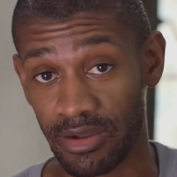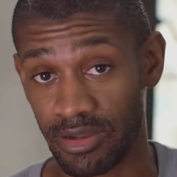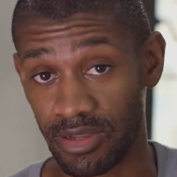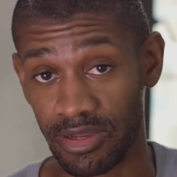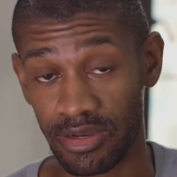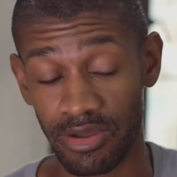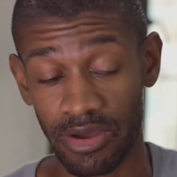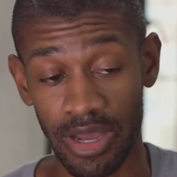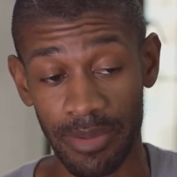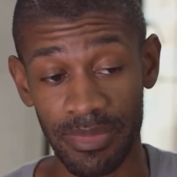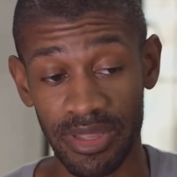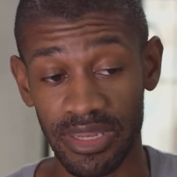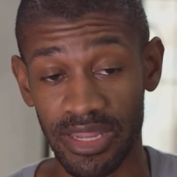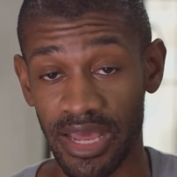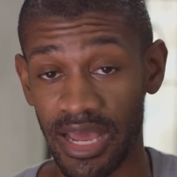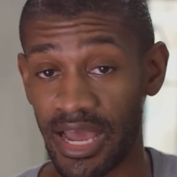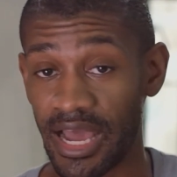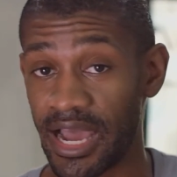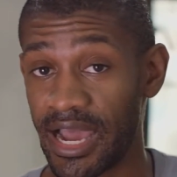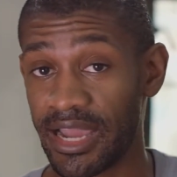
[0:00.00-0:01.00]
You know, I'm in the
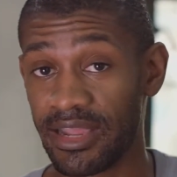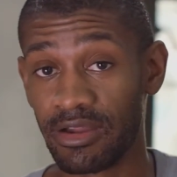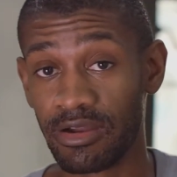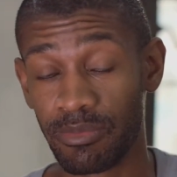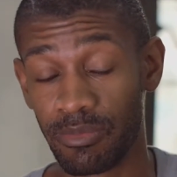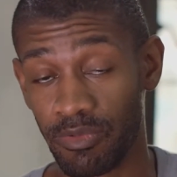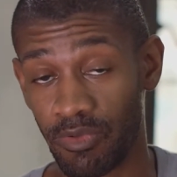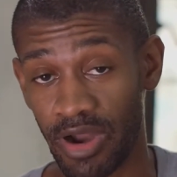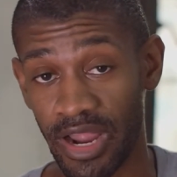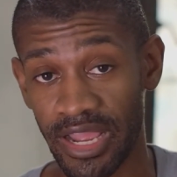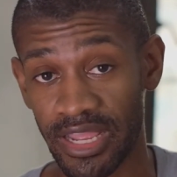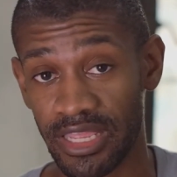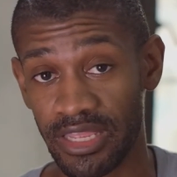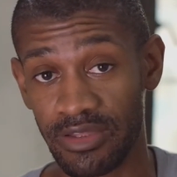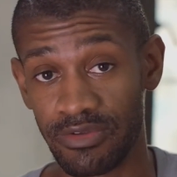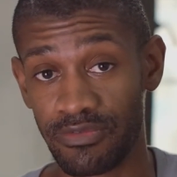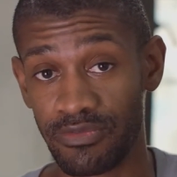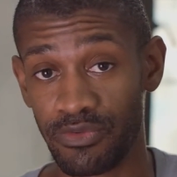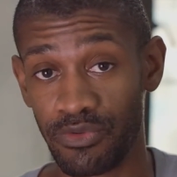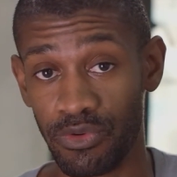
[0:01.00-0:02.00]
higher
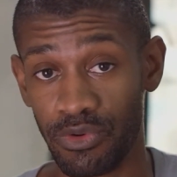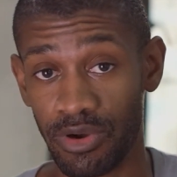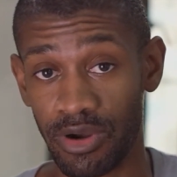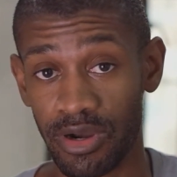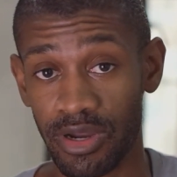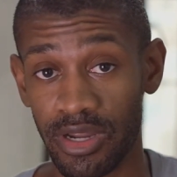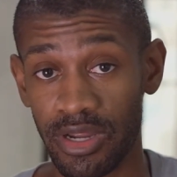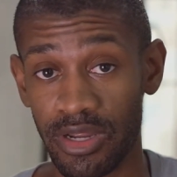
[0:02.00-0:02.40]
bracket for